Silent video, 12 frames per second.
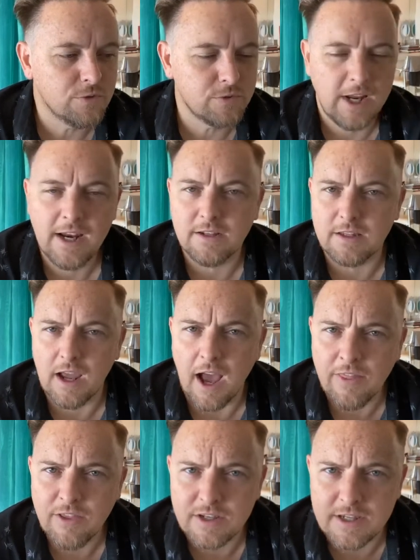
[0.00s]
tent, the
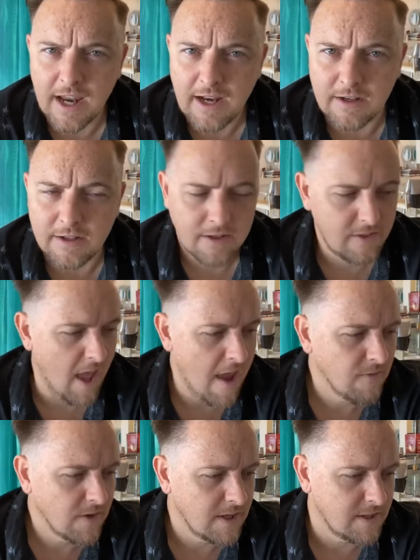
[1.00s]
other tent, the
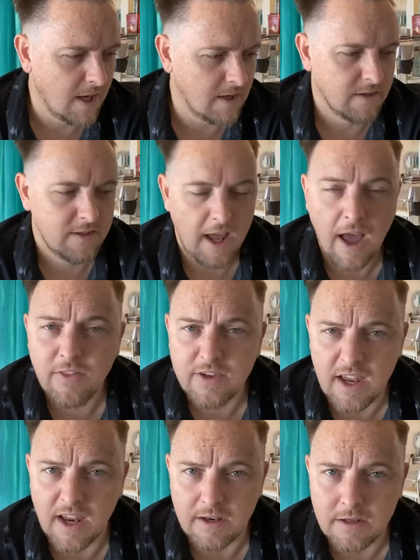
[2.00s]
heavenly tent, the other
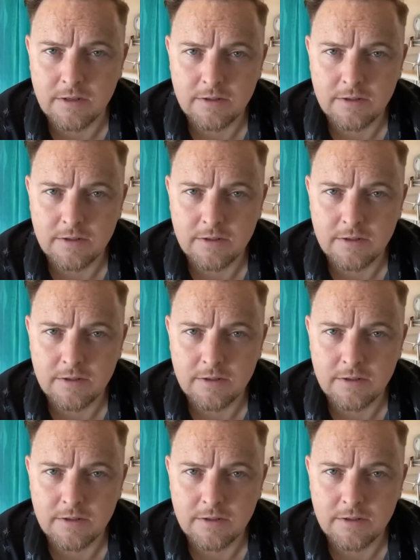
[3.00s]
tent.